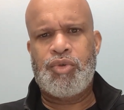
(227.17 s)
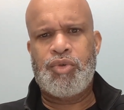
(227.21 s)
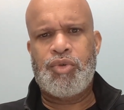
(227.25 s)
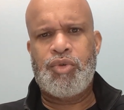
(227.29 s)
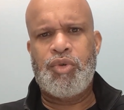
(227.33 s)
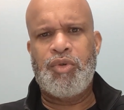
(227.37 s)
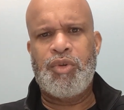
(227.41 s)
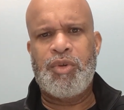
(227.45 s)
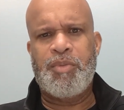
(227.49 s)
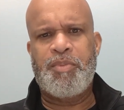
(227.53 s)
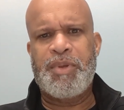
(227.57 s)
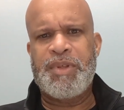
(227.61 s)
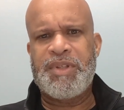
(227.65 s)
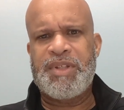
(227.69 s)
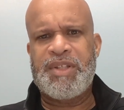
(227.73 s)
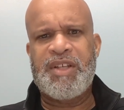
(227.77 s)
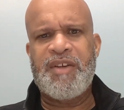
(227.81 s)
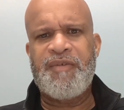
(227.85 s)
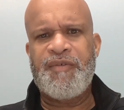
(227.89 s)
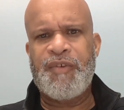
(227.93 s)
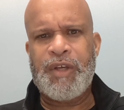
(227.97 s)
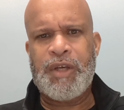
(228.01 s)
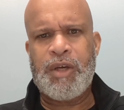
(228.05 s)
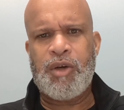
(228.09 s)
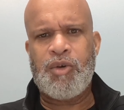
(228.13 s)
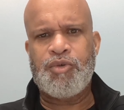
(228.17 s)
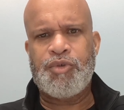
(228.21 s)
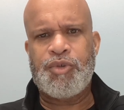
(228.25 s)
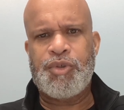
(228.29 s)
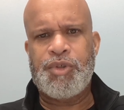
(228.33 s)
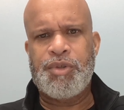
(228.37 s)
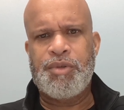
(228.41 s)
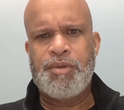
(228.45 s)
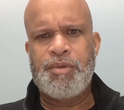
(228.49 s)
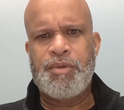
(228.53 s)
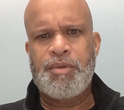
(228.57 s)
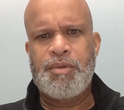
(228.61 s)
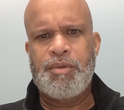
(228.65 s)
to the Pacific
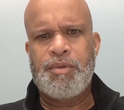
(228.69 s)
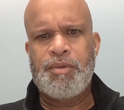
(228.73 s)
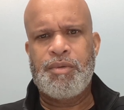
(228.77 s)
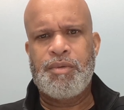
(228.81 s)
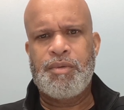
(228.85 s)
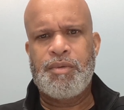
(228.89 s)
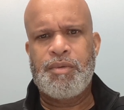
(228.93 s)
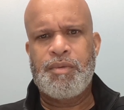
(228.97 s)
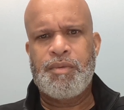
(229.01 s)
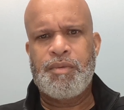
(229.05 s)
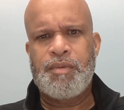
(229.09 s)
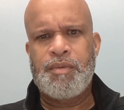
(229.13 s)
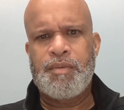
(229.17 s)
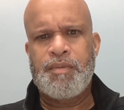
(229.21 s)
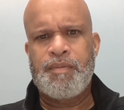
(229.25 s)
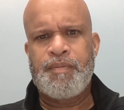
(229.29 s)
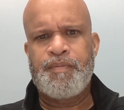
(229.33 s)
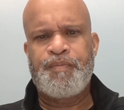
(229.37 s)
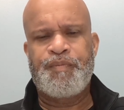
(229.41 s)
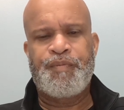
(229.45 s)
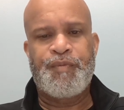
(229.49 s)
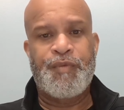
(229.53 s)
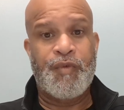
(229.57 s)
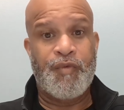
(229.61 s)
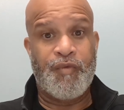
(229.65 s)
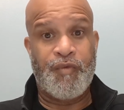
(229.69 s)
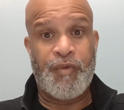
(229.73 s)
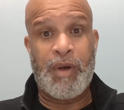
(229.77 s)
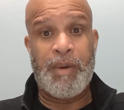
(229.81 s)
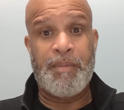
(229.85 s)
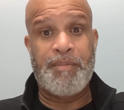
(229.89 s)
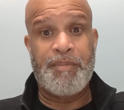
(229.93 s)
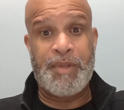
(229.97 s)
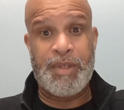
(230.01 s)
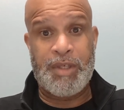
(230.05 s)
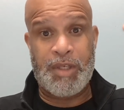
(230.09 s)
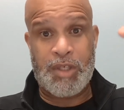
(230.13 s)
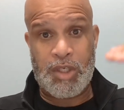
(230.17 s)
Ocean,
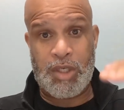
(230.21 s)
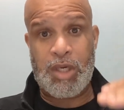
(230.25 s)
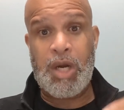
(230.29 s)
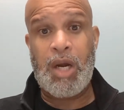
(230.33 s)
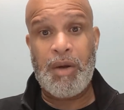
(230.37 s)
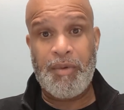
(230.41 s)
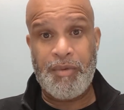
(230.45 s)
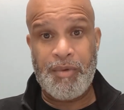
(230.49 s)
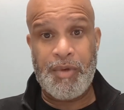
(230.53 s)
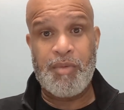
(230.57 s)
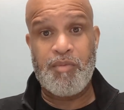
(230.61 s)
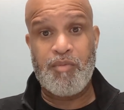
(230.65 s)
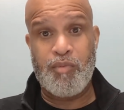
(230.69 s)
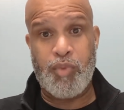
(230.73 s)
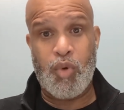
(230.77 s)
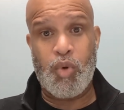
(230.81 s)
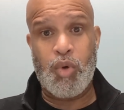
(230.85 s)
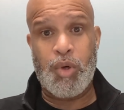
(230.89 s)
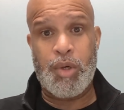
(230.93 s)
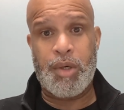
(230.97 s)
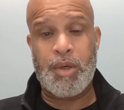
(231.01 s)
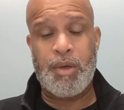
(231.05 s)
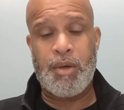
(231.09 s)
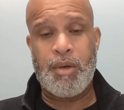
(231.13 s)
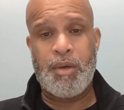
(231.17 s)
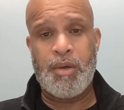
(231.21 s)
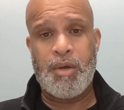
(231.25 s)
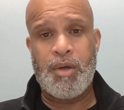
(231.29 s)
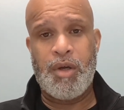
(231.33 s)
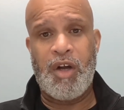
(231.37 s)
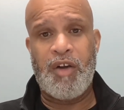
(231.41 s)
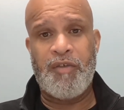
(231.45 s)
from the current border